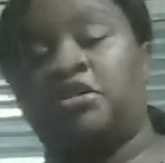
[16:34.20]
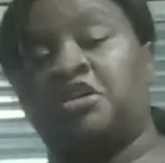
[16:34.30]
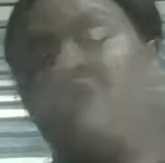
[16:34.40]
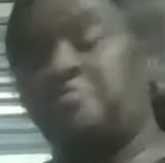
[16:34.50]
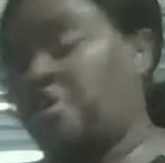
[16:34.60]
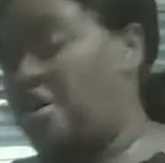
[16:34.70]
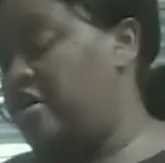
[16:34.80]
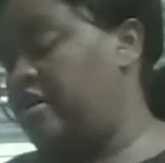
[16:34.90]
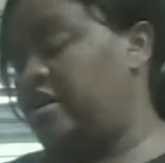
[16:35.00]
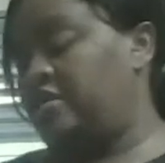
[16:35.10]
keep
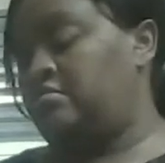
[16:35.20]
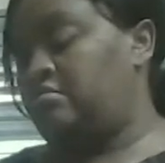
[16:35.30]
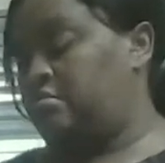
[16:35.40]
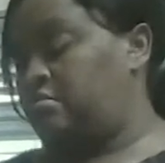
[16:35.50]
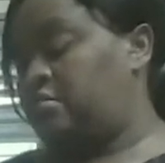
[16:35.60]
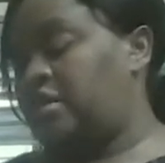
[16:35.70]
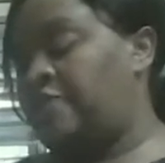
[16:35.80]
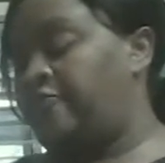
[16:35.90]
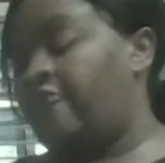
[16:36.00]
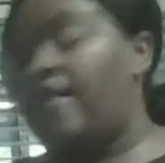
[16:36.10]
turning it,
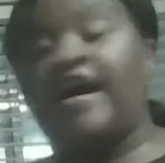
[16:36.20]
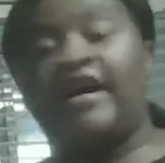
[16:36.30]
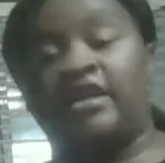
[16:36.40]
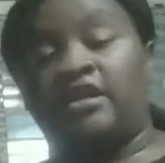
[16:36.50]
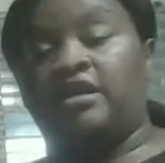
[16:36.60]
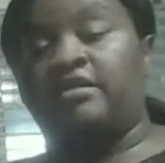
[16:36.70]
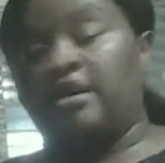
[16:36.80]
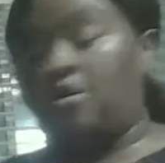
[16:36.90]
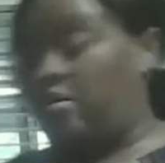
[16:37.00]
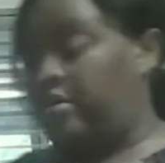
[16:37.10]
keep frying it in
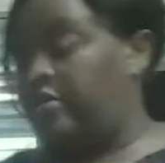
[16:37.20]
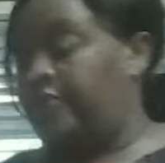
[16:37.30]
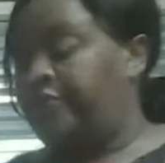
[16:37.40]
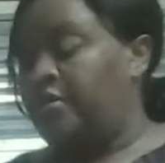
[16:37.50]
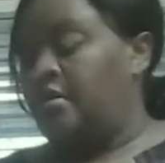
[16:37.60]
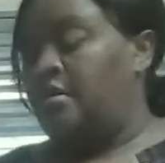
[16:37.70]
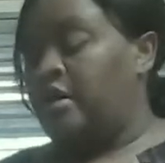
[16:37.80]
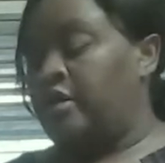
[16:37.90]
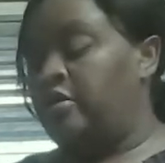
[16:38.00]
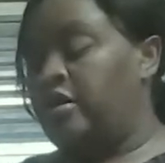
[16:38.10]
that oil.
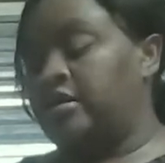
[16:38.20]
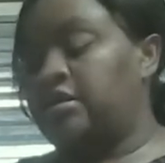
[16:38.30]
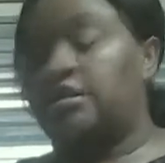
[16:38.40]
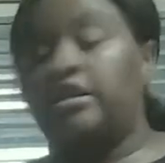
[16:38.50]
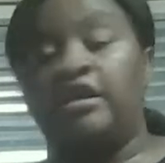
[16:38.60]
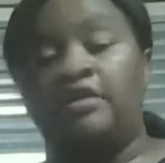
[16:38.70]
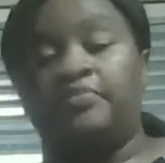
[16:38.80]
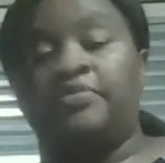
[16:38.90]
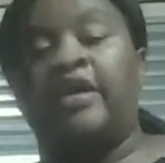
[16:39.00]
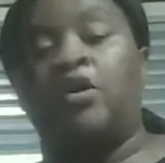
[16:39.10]
And you're going to see
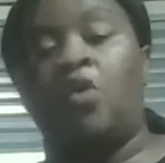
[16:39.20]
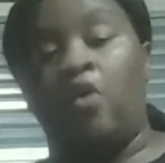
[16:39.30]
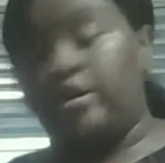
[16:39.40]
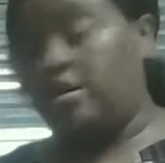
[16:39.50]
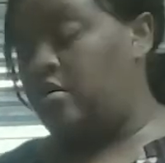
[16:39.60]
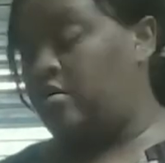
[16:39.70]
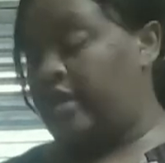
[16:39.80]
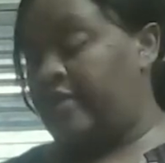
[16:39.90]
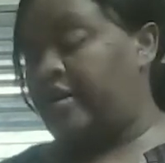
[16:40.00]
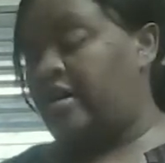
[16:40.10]
that oil
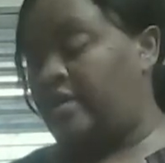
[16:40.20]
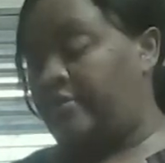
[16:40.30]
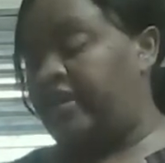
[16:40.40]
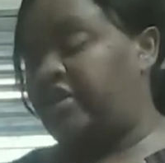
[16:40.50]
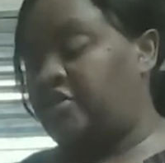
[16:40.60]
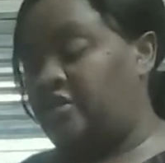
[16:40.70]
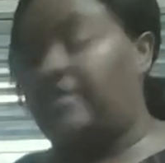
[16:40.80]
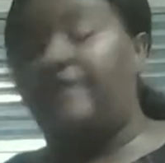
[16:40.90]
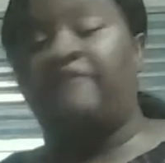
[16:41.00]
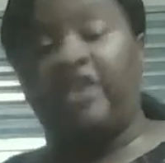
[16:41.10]
and the combination of
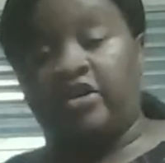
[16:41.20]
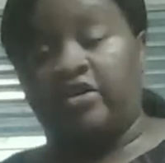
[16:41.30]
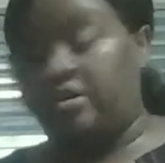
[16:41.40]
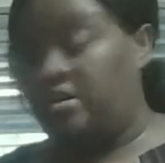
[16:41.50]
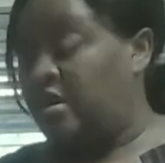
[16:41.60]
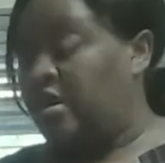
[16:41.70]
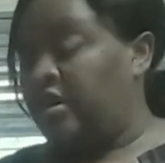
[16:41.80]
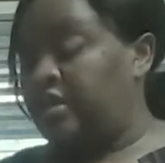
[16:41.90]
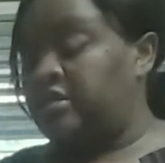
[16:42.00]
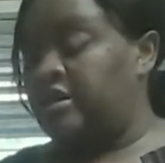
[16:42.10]
that vinegar
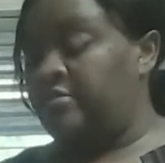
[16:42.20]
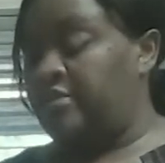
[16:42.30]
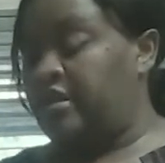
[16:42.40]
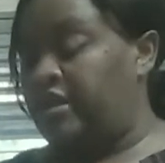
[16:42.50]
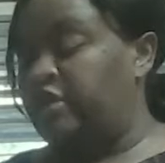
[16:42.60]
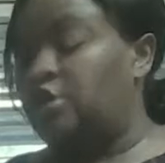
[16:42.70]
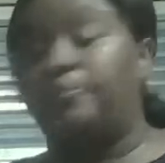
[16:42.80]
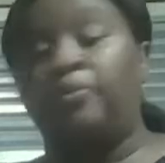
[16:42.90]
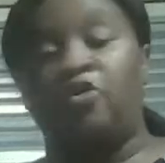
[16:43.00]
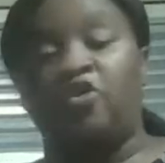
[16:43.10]
is going to begin to
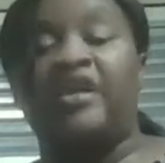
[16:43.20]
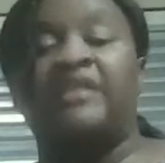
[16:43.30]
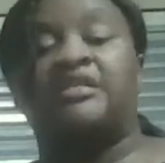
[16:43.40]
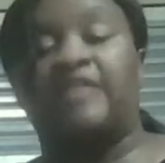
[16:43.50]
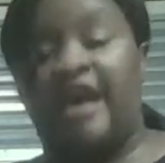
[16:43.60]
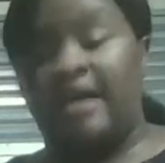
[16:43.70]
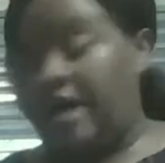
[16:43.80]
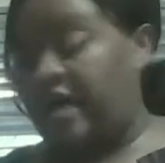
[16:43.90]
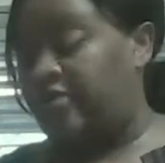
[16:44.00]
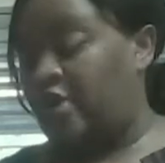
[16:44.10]
pull that slime
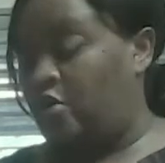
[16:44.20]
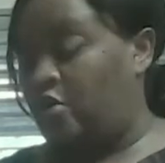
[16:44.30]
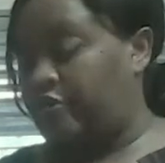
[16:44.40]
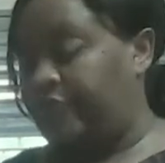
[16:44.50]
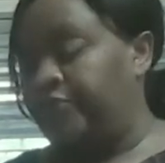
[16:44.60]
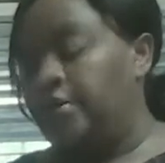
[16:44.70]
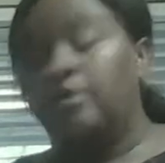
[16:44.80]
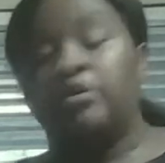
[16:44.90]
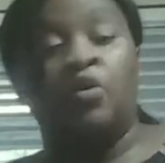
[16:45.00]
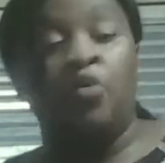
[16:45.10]
out of the okra.
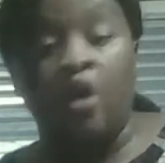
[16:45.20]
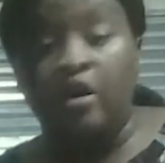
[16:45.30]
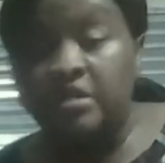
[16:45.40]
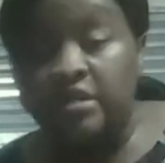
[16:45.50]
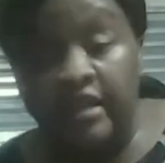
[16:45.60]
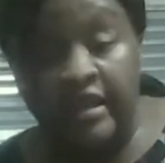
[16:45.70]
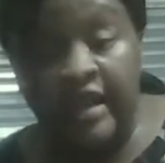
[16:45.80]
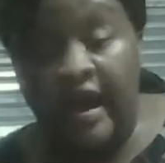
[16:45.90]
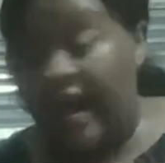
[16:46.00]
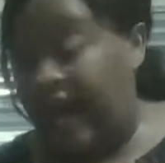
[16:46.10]
The worst thing
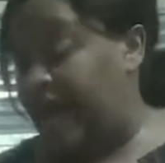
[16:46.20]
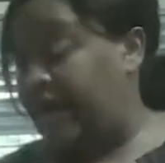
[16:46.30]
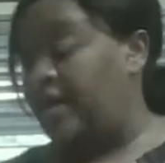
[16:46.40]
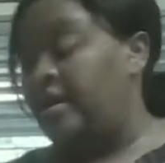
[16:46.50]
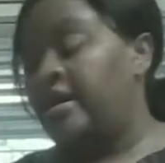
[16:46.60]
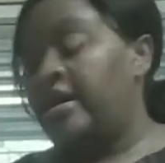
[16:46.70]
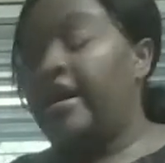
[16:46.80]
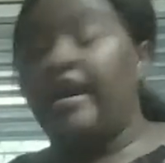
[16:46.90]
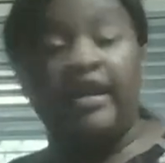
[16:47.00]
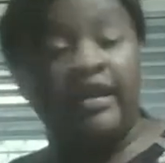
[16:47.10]
I
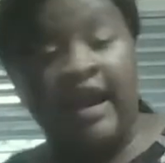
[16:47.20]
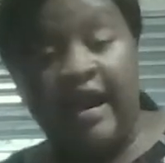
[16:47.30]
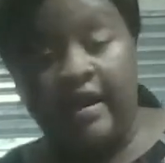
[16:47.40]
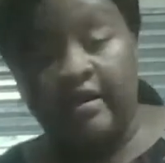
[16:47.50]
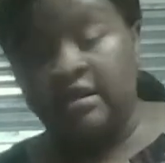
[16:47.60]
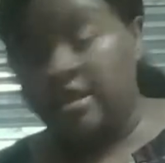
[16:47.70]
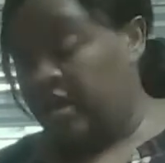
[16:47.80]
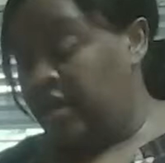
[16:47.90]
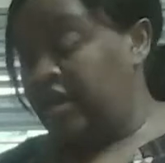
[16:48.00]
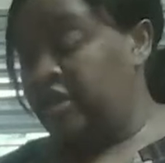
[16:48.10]
hate, guys,
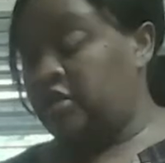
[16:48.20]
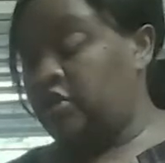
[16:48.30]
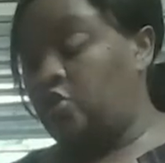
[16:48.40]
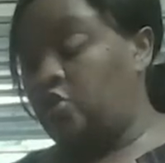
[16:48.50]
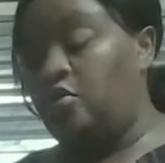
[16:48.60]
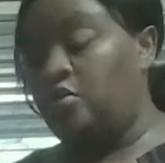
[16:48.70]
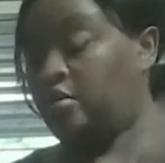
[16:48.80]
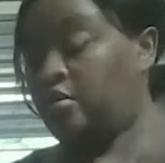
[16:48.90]
is to